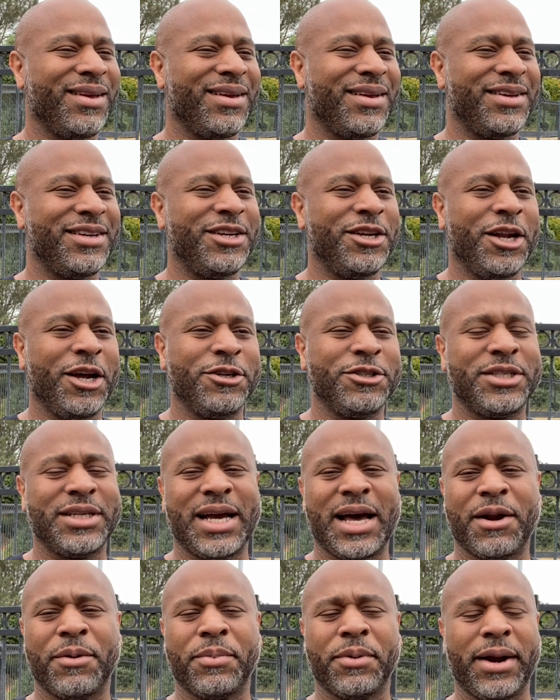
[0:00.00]
you know, she
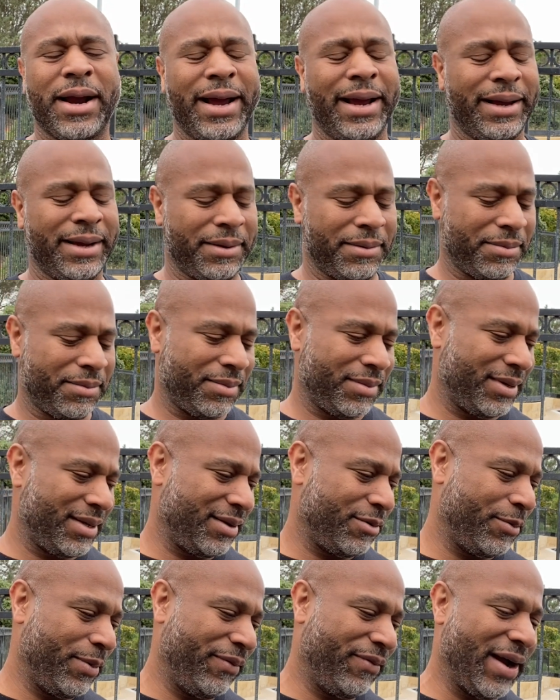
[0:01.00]
got a break.
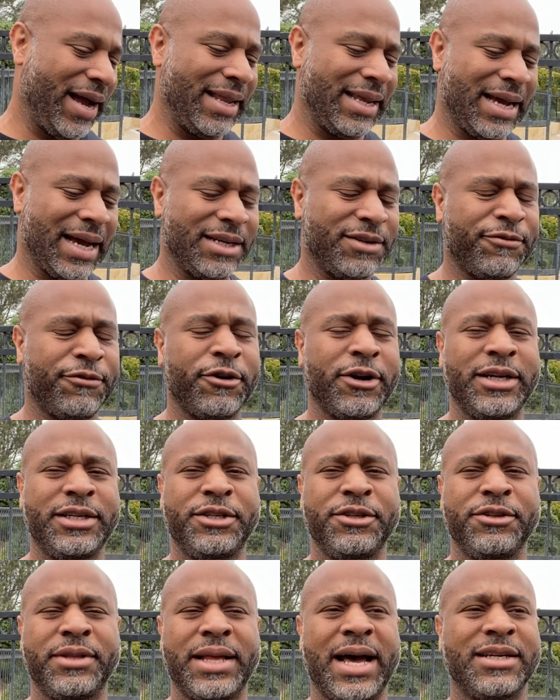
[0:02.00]
We finally got to
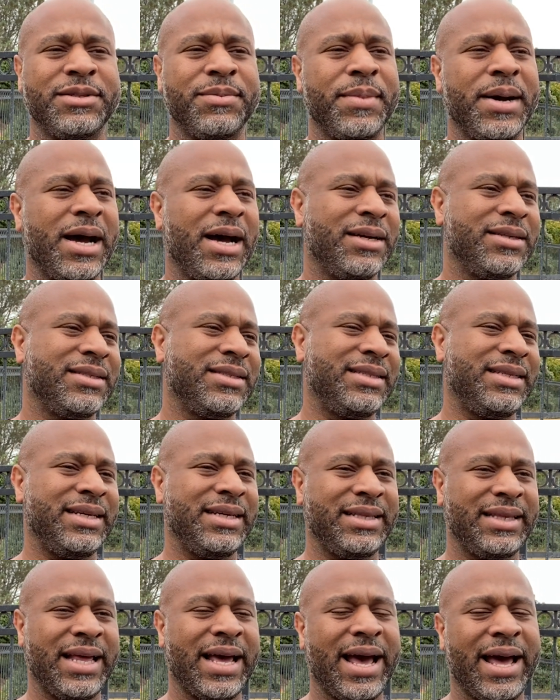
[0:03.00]
forty-two thousand miles,
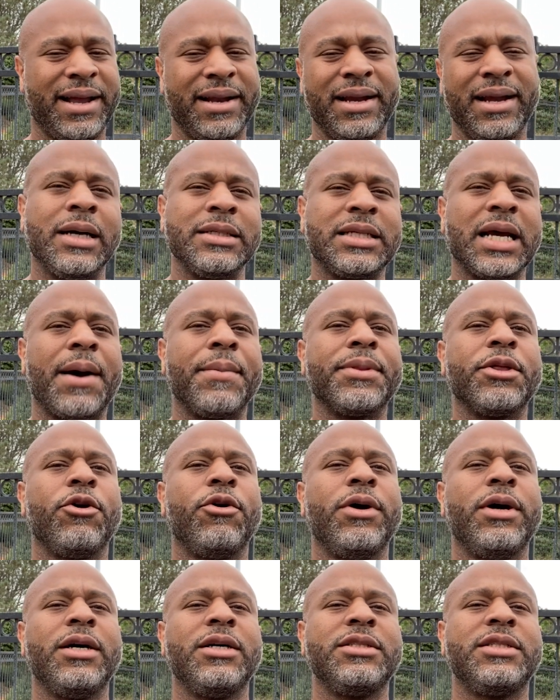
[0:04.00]
did that. On top of the
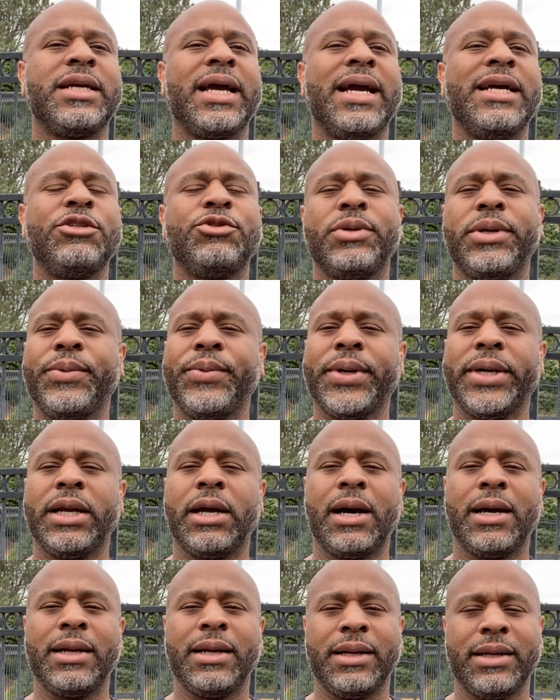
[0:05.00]
oil change, we went
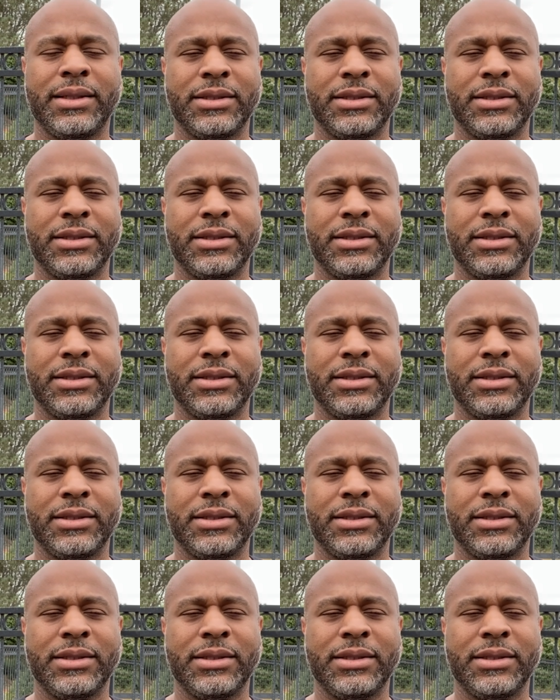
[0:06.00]
on and